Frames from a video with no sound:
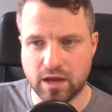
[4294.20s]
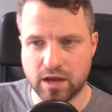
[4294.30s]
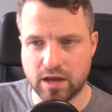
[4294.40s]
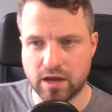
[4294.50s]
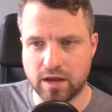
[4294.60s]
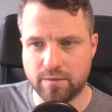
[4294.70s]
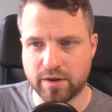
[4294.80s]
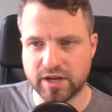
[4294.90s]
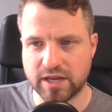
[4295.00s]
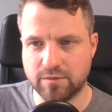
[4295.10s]
Um,
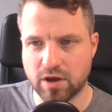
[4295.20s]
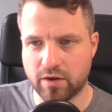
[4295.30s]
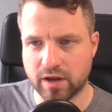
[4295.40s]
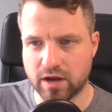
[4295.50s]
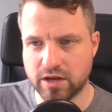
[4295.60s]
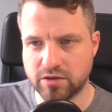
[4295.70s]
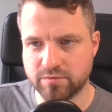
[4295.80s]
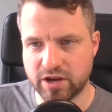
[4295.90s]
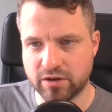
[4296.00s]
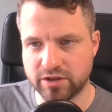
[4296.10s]
I'm going to keep going. I use
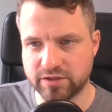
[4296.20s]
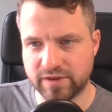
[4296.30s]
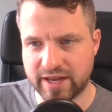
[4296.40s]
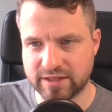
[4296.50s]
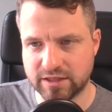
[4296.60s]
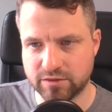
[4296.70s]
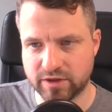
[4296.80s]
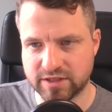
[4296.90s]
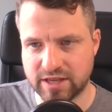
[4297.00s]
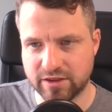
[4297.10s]
my knowledge of Latin to
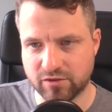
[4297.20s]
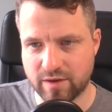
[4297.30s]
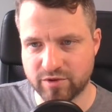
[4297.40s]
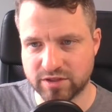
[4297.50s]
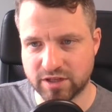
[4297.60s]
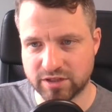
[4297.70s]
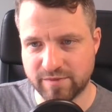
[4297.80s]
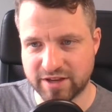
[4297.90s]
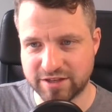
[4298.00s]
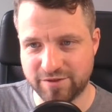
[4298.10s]
understand the grammar. It's such a
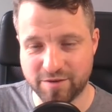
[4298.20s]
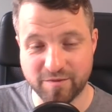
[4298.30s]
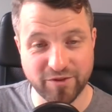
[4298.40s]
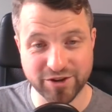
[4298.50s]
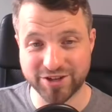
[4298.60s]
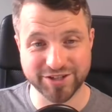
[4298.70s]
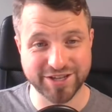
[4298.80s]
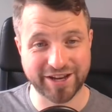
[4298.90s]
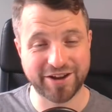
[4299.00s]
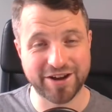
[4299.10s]
massive help. Vonato, exactly.